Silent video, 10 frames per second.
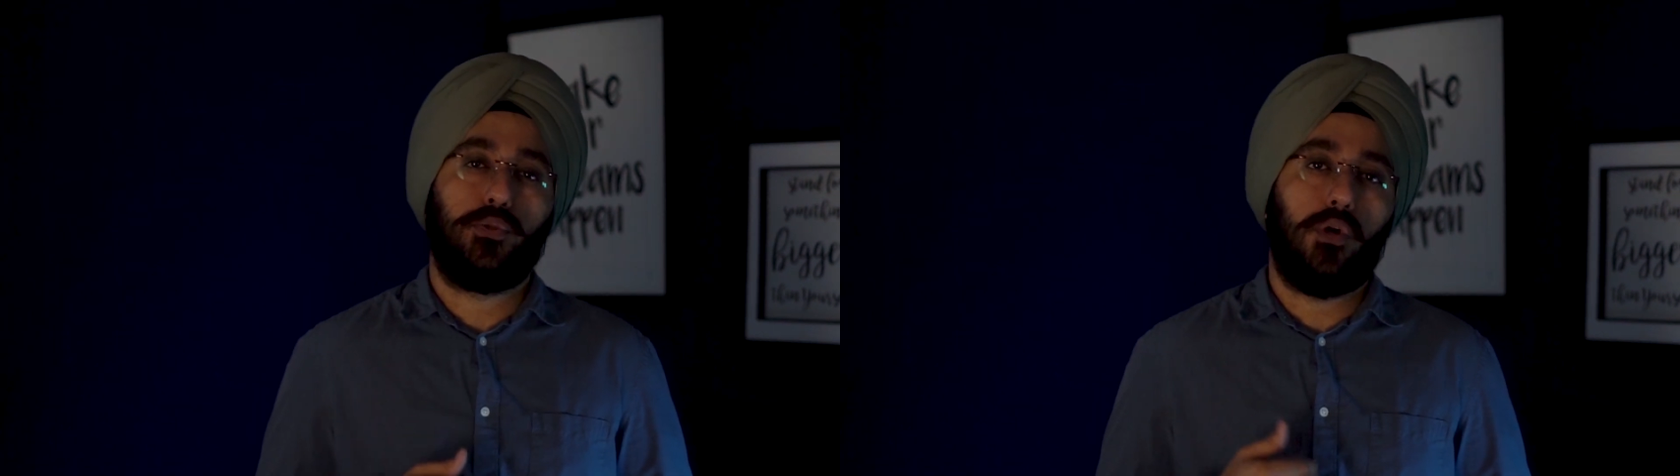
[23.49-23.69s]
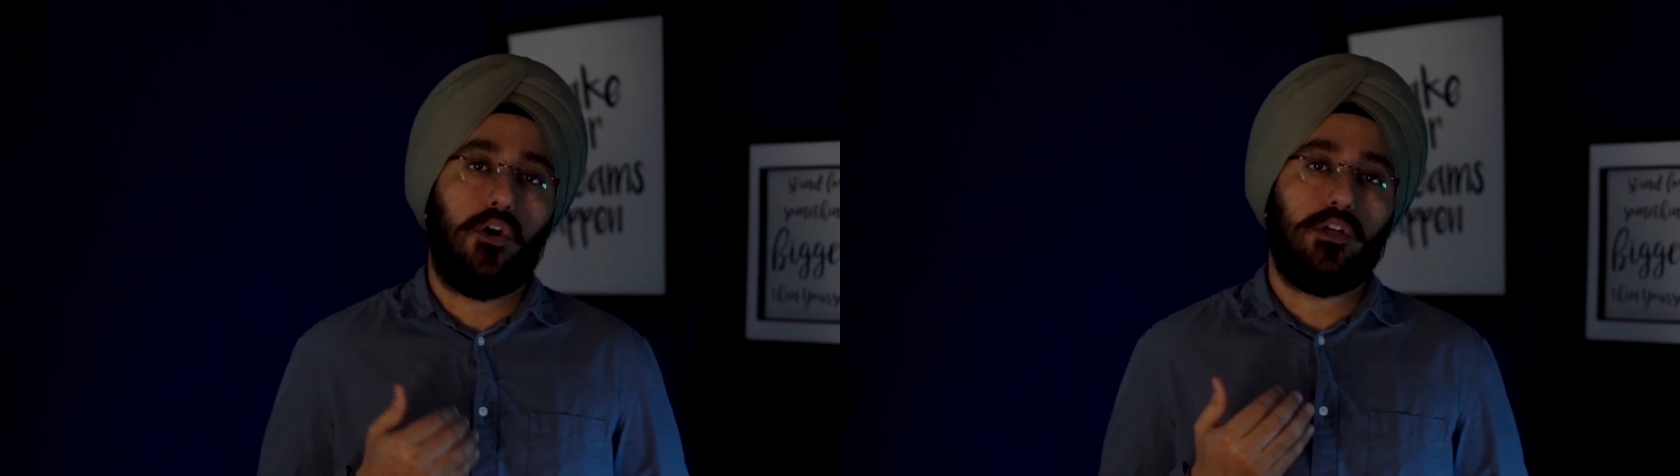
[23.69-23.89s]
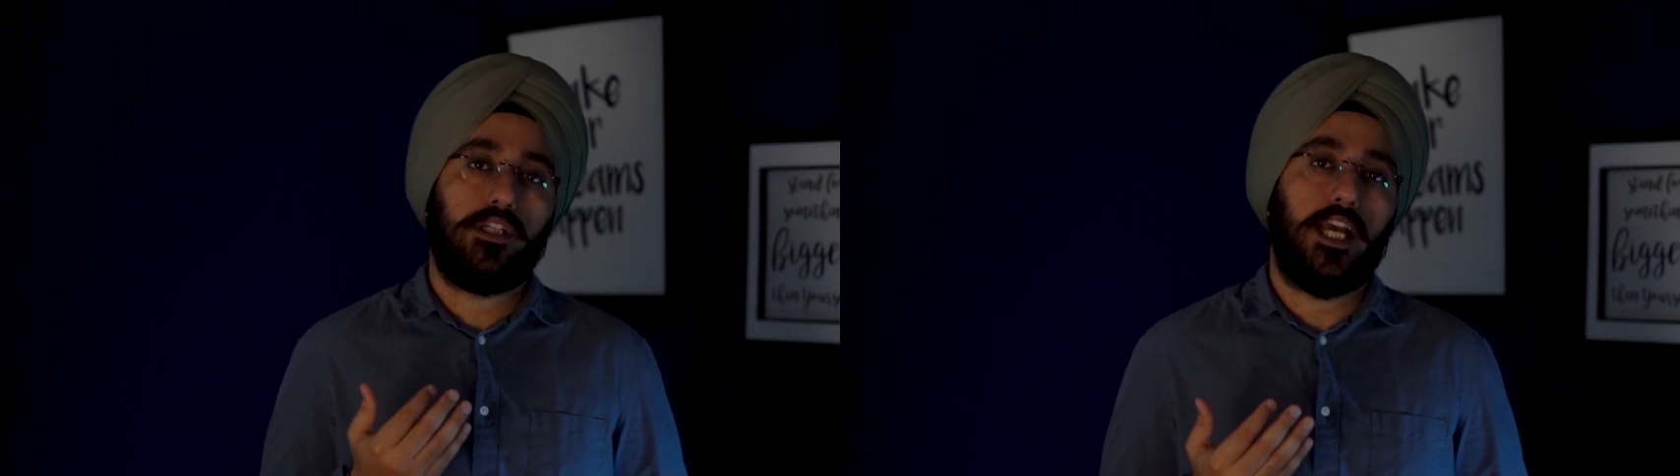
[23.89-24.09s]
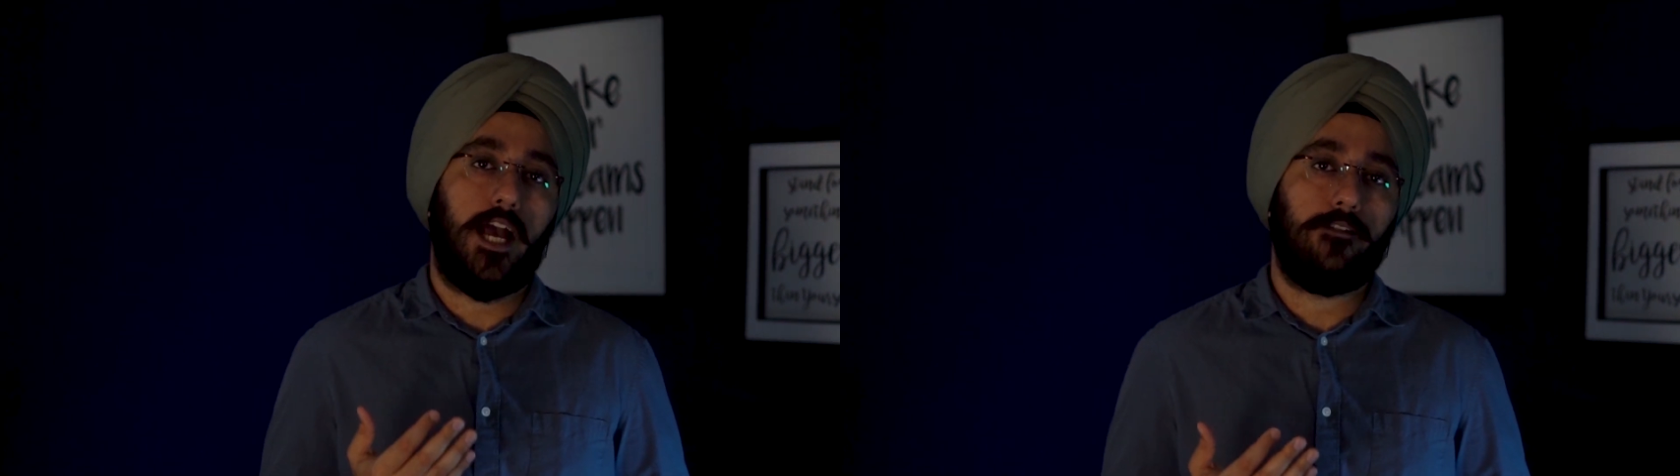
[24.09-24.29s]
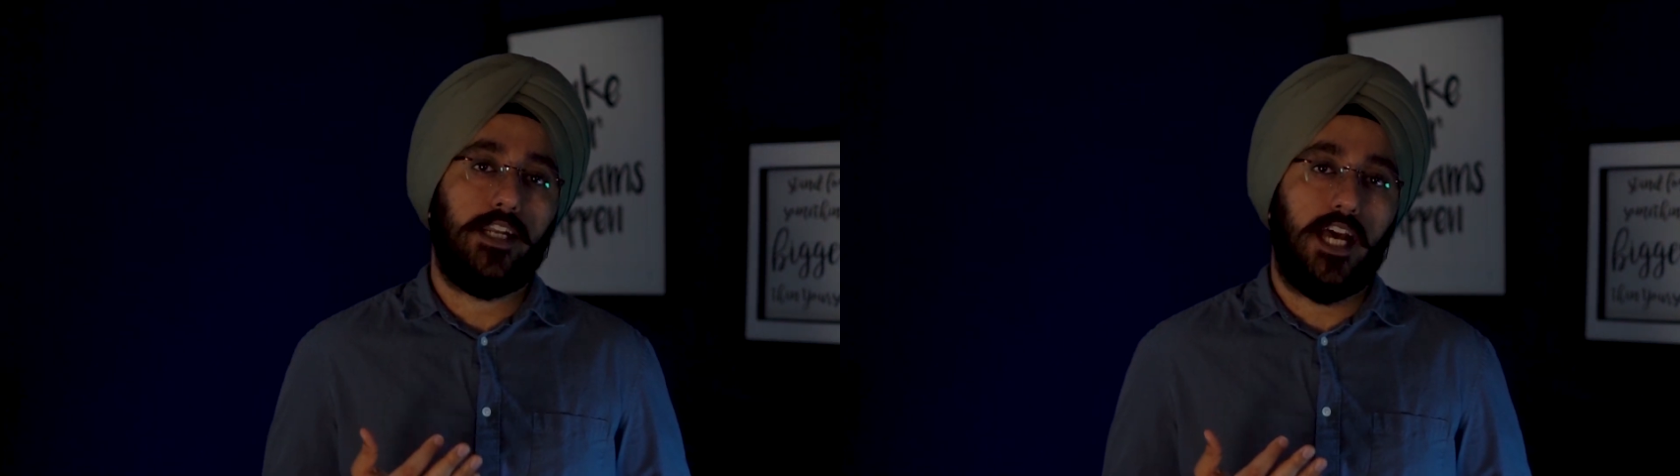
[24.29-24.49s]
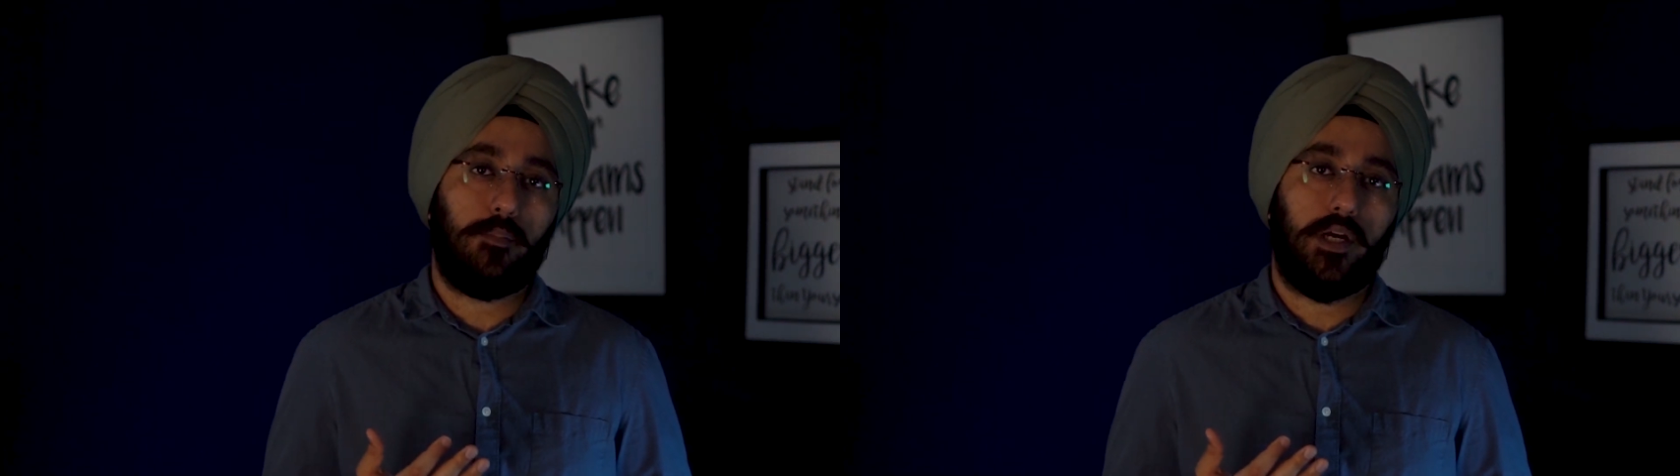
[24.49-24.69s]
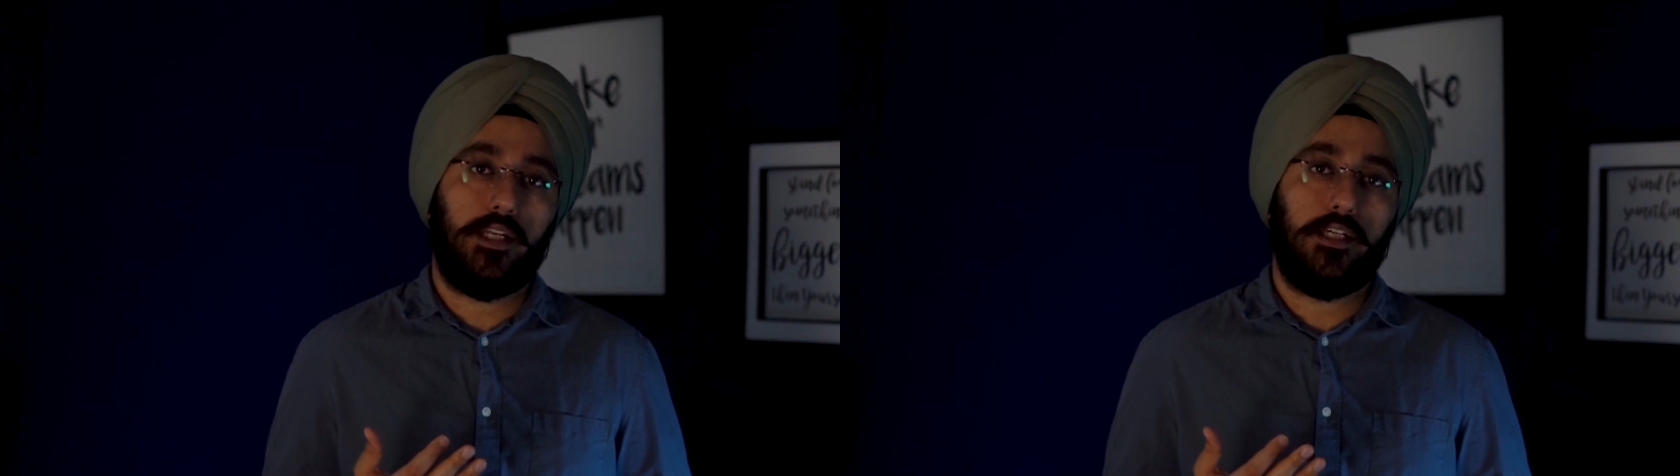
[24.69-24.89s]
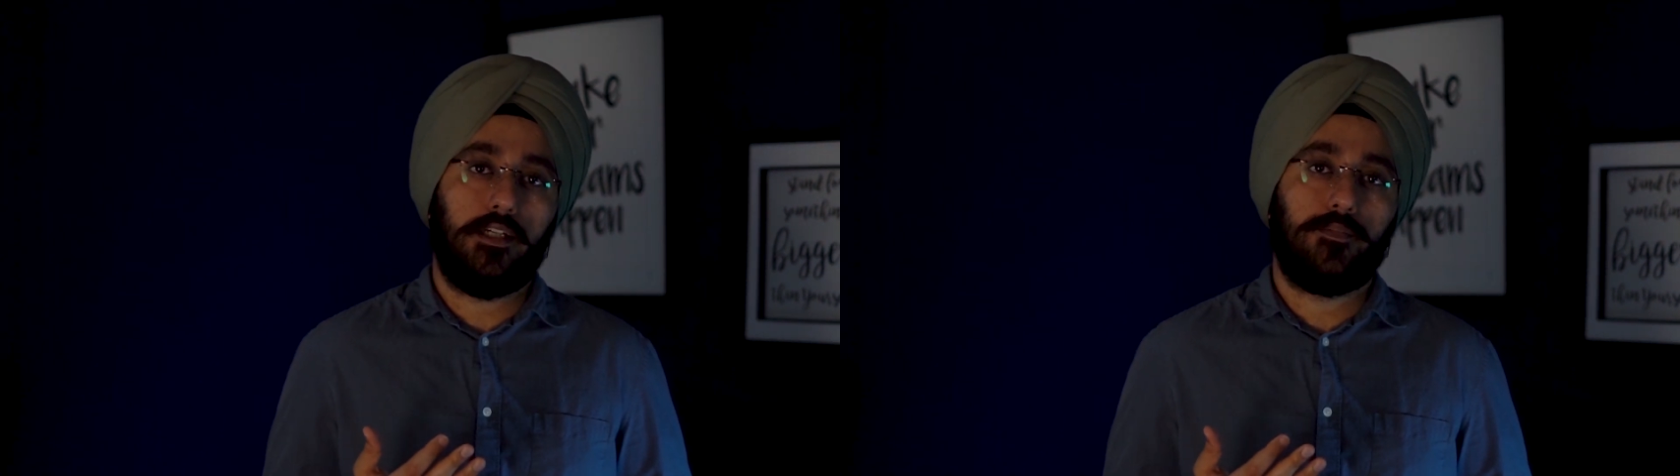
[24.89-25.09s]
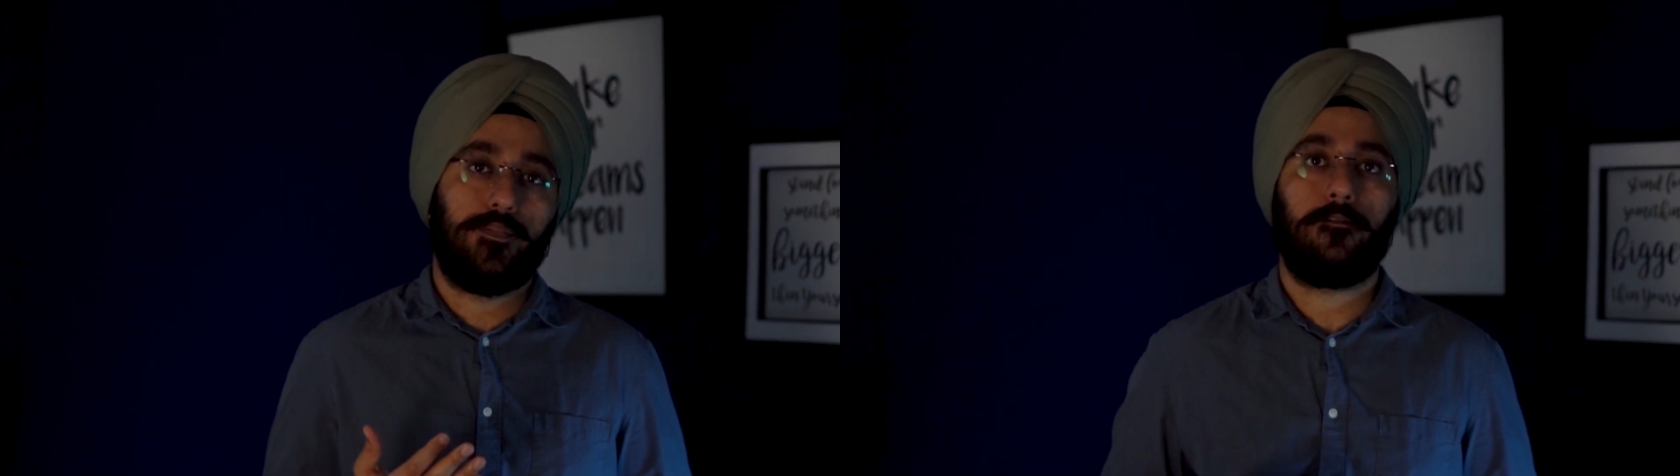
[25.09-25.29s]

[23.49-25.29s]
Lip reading: Do you already have an app idea?